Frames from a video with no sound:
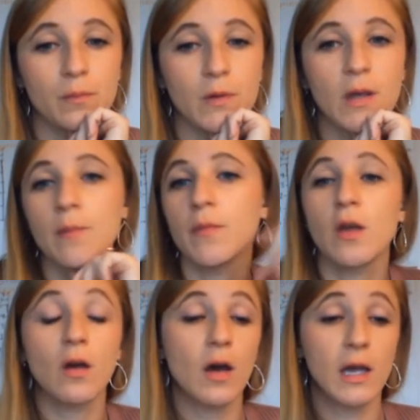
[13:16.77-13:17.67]
Okay,
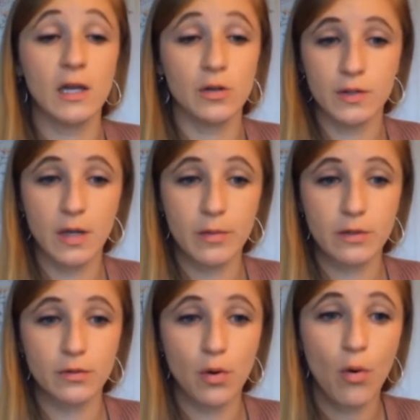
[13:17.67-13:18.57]
again, your statements
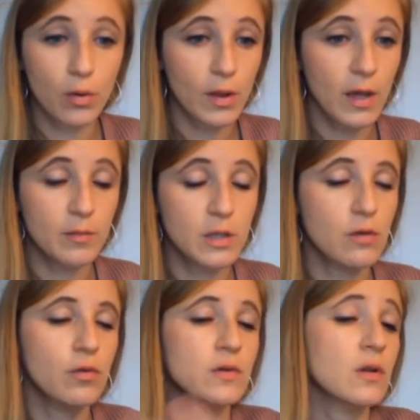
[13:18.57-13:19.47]
are totally up to
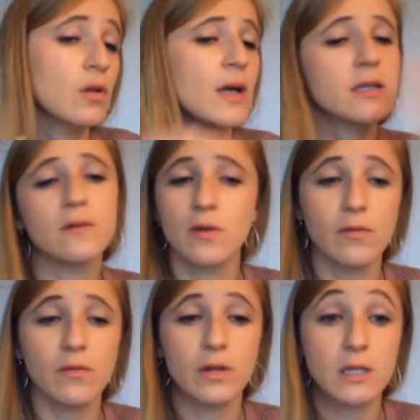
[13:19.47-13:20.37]
you. There's lots of
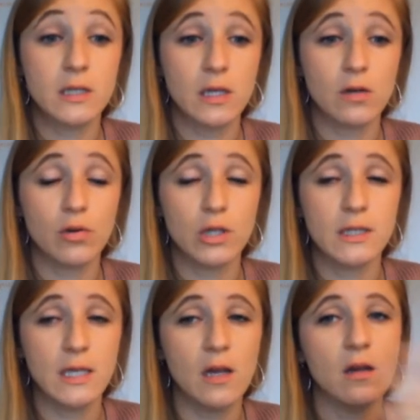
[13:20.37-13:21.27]
different things that you could
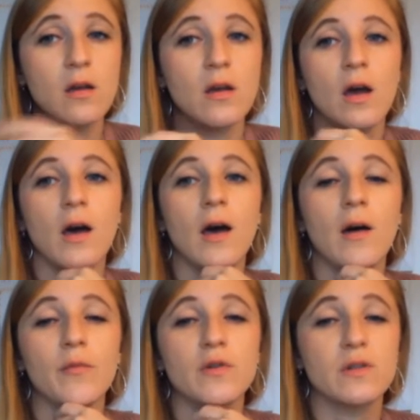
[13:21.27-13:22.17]
say.
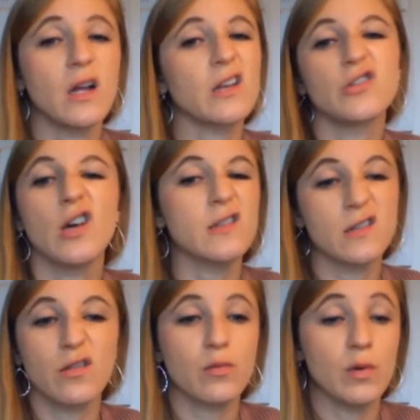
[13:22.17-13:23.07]
There's not
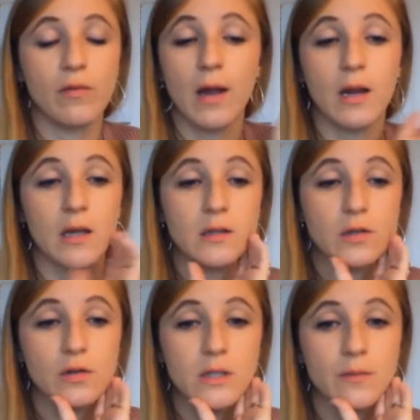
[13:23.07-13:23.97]
just 3 right
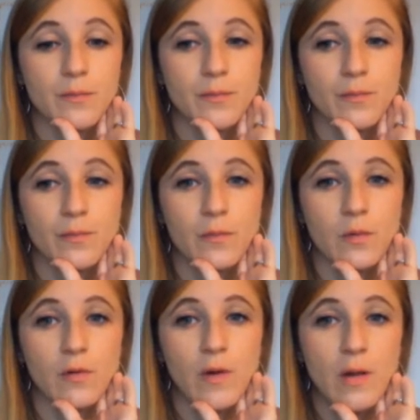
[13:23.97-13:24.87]
answers.
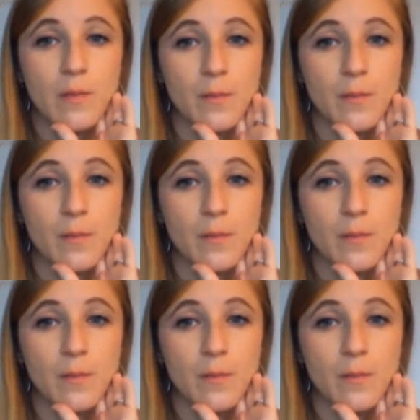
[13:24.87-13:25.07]
All right.